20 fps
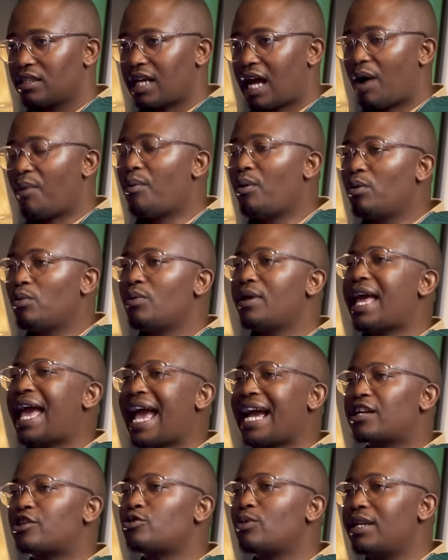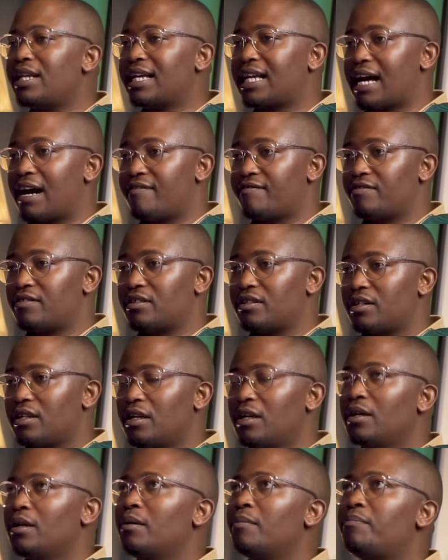How will we actually govern?
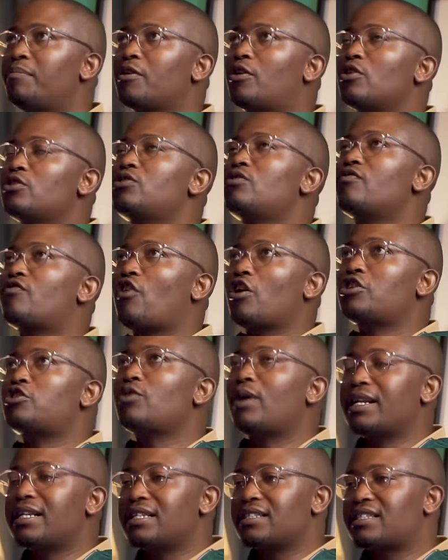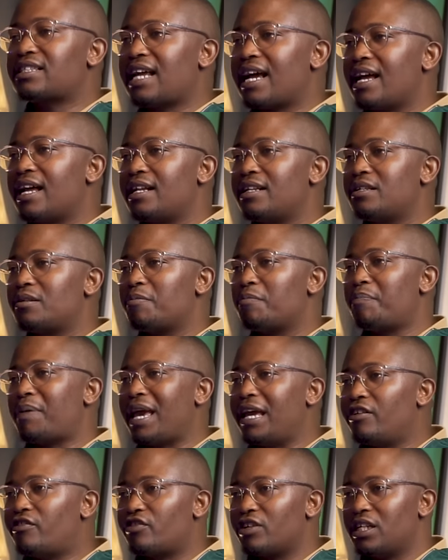Because you've got to understand
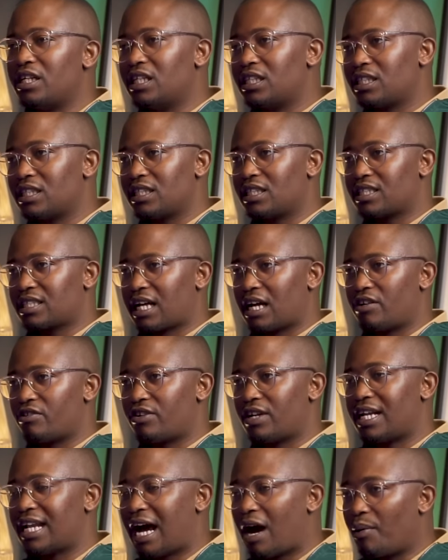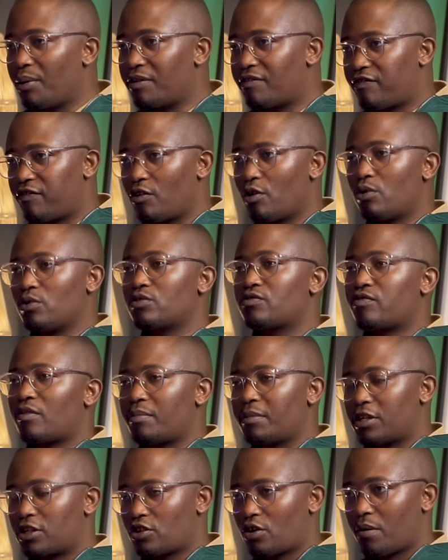patronage in this country and how it flows
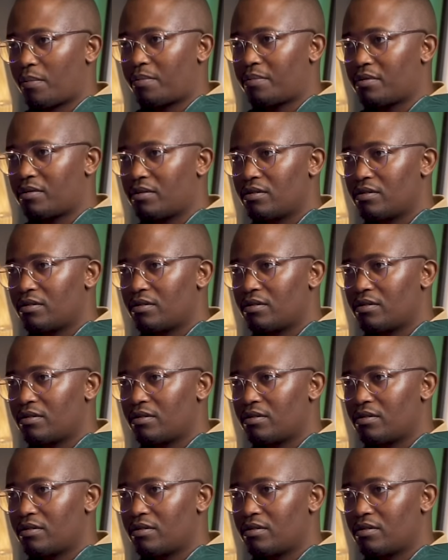from the top.